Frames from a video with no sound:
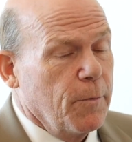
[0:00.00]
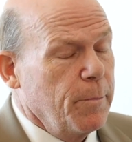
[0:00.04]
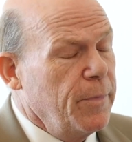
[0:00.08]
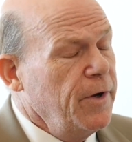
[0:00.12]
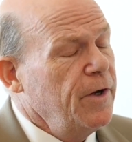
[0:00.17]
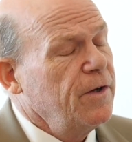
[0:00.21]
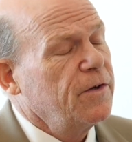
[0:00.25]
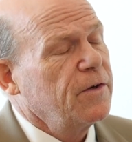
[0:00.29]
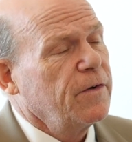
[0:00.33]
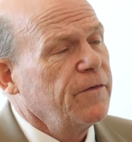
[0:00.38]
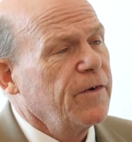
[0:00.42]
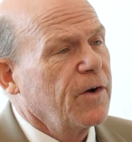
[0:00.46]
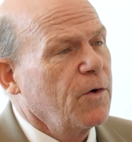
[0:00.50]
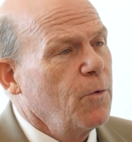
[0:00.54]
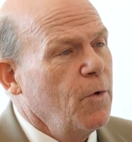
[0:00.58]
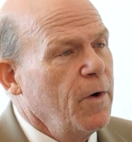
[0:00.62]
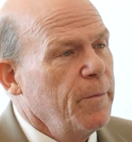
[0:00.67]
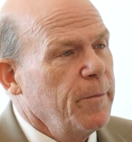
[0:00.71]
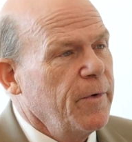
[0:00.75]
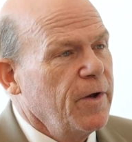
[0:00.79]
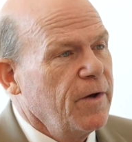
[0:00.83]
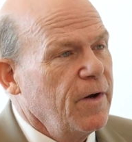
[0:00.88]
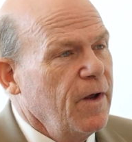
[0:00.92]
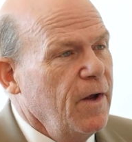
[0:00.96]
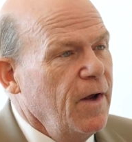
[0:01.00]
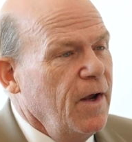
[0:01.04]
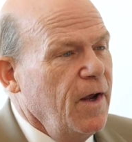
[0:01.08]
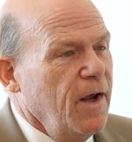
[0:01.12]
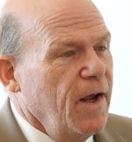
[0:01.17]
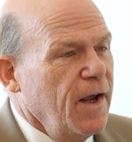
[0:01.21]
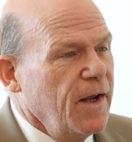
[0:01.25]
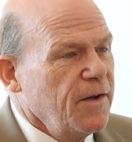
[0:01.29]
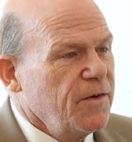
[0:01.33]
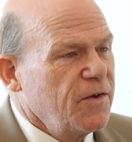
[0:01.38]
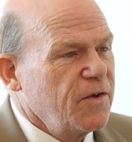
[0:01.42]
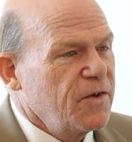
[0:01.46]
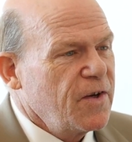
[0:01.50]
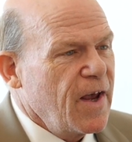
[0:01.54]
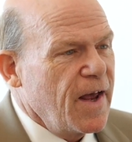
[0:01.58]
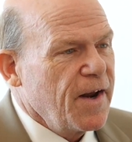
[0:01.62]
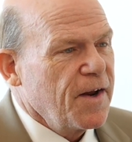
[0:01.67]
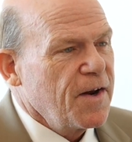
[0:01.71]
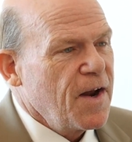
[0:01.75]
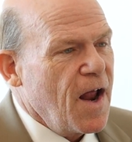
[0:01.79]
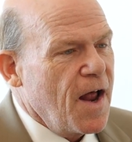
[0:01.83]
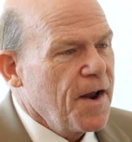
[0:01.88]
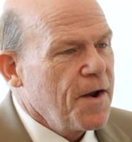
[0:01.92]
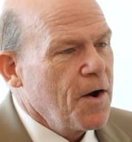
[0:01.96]
piece of equipment and set
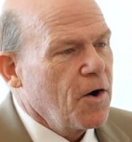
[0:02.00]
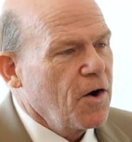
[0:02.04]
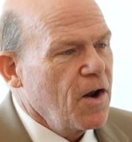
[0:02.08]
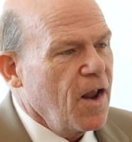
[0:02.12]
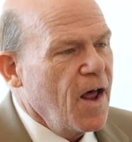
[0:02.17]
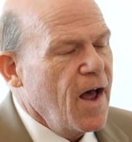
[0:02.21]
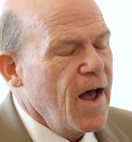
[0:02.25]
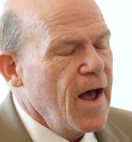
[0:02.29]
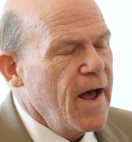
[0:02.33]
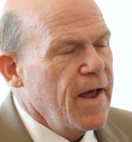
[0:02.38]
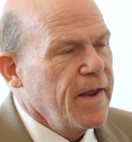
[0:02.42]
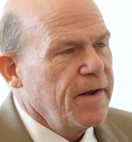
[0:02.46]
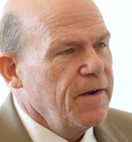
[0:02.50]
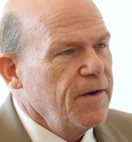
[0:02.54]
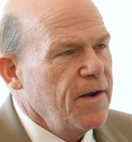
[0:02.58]
it on our lot.